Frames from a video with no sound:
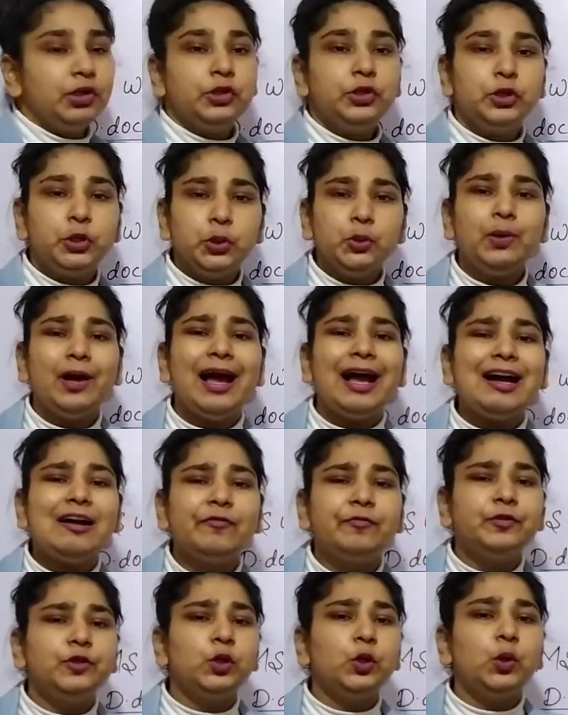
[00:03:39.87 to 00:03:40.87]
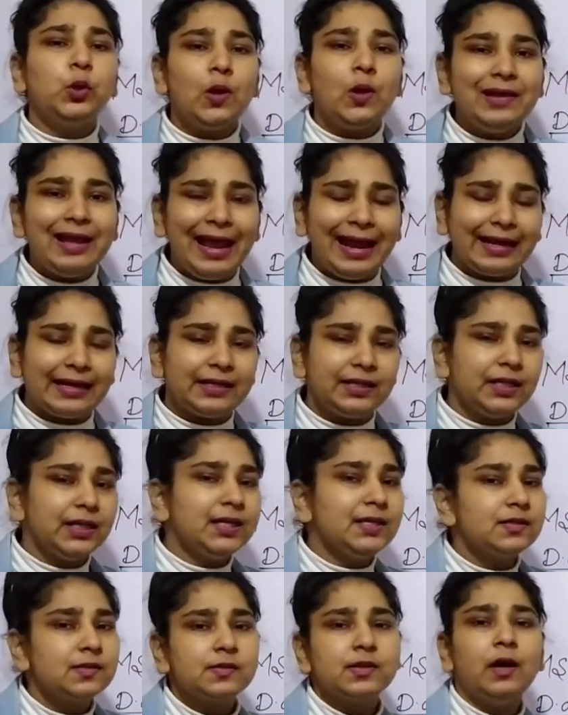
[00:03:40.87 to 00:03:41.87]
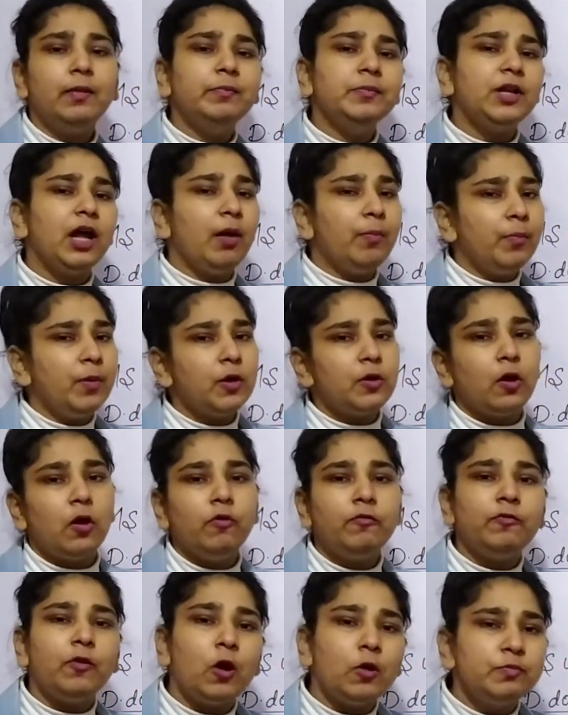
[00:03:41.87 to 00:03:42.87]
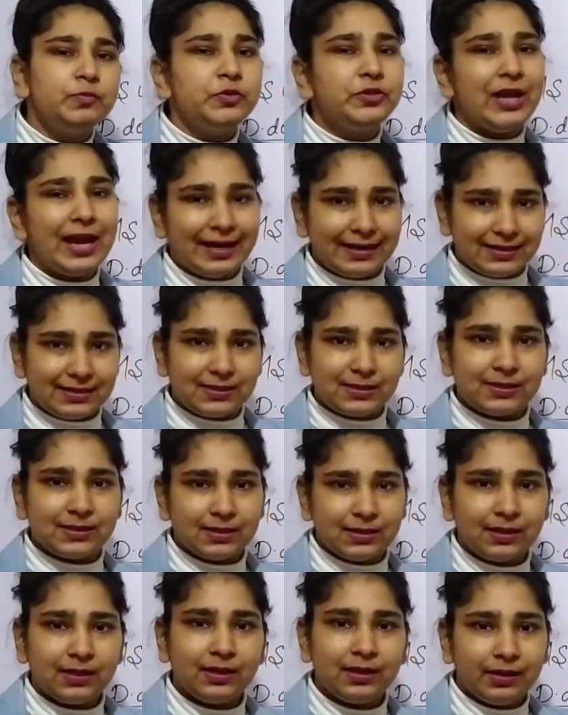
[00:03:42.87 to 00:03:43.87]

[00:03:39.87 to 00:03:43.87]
You have to collect some number of objects.